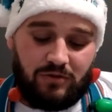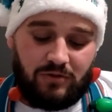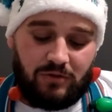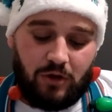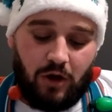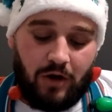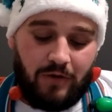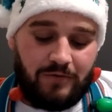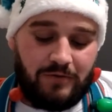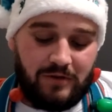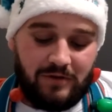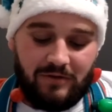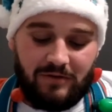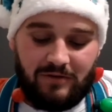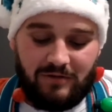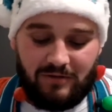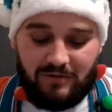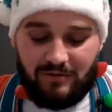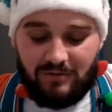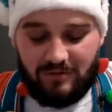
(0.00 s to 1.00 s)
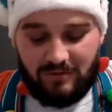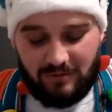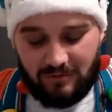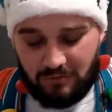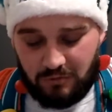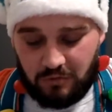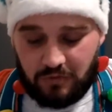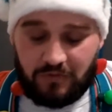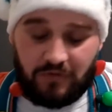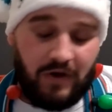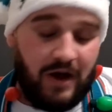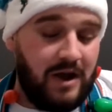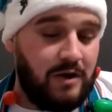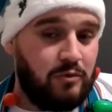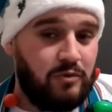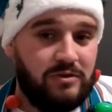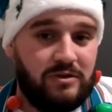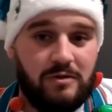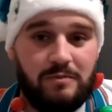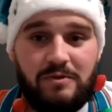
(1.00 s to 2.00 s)
Dolphins were
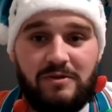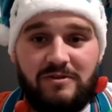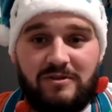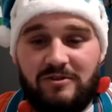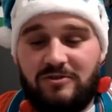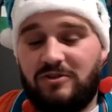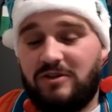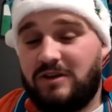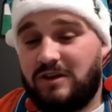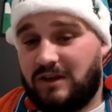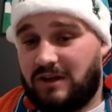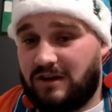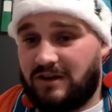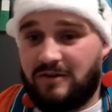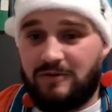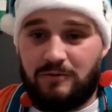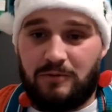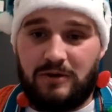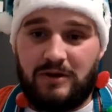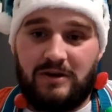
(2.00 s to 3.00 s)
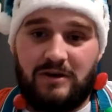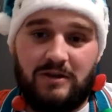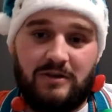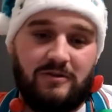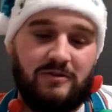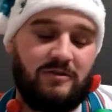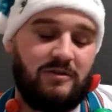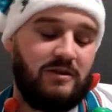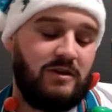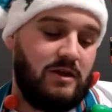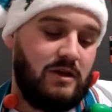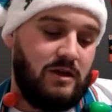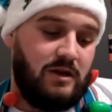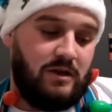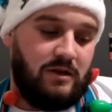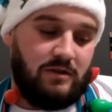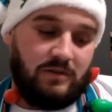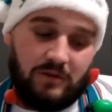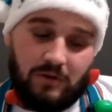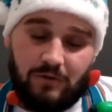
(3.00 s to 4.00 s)
fine with their positioning. It is what it is.
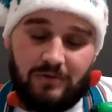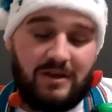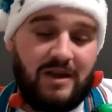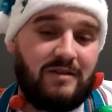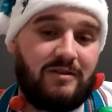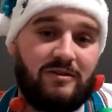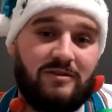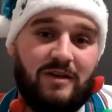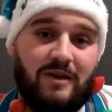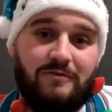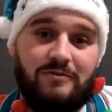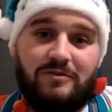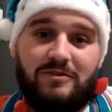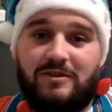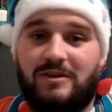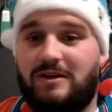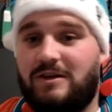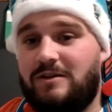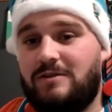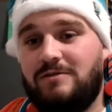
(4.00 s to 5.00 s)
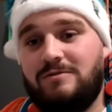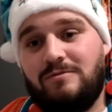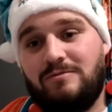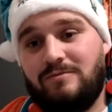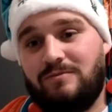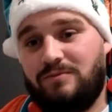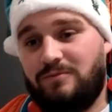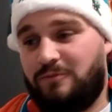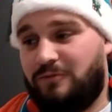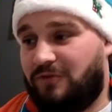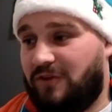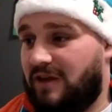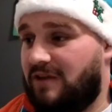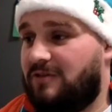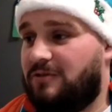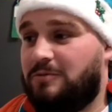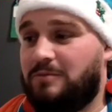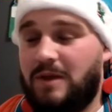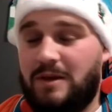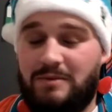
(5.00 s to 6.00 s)
They'll take the seventh seed,
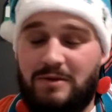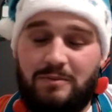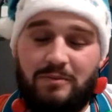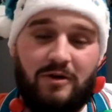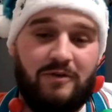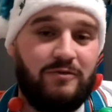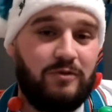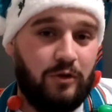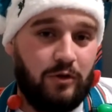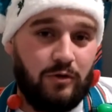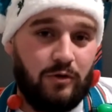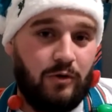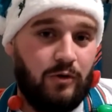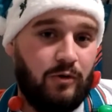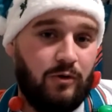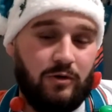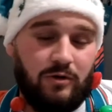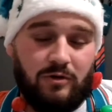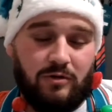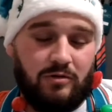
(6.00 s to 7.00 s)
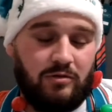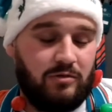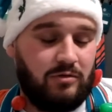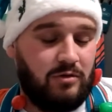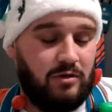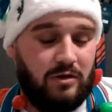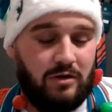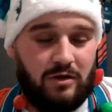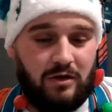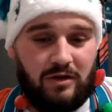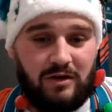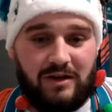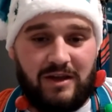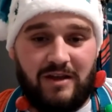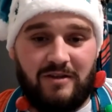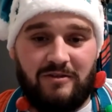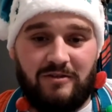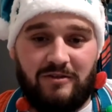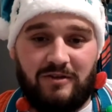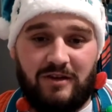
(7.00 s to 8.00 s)
face maybe Buffalo or
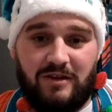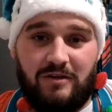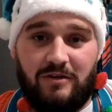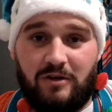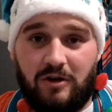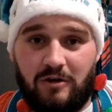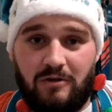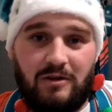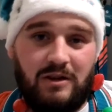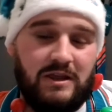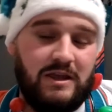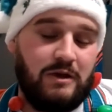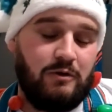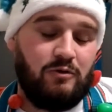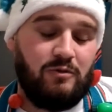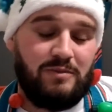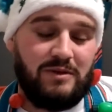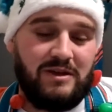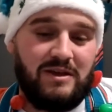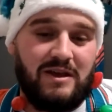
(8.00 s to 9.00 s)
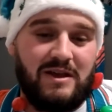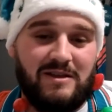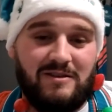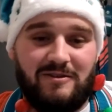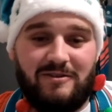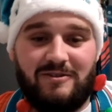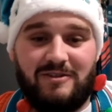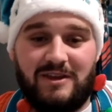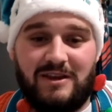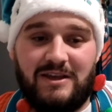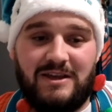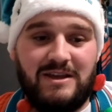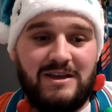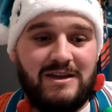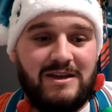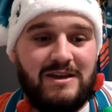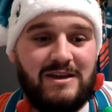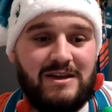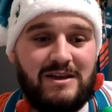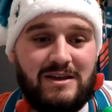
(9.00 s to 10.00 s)
Kansas City. Currently, it would be Kansas City.
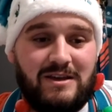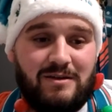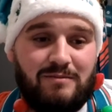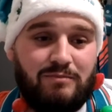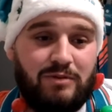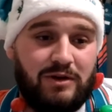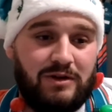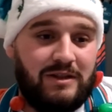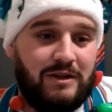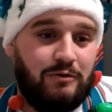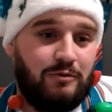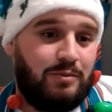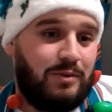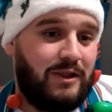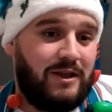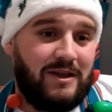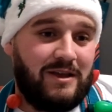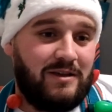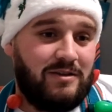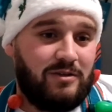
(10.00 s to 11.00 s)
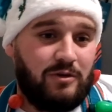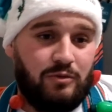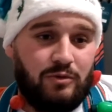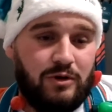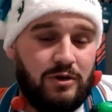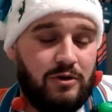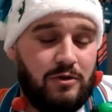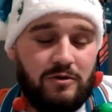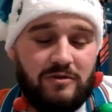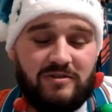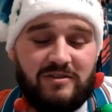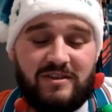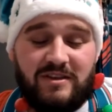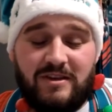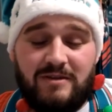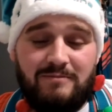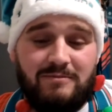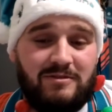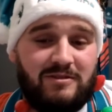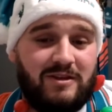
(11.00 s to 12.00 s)
But they would play either one of those
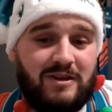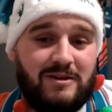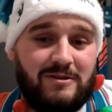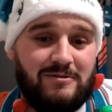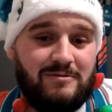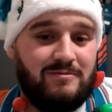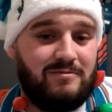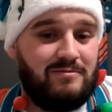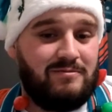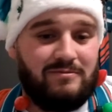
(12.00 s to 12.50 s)
teams and